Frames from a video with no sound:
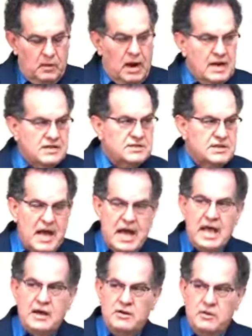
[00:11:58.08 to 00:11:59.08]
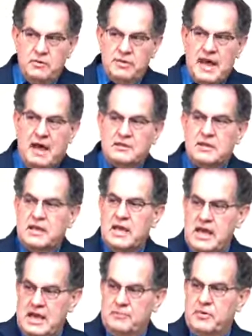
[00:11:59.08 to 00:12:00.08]
Christ died without the
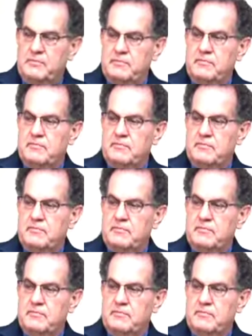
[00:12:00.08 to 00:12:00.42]
camp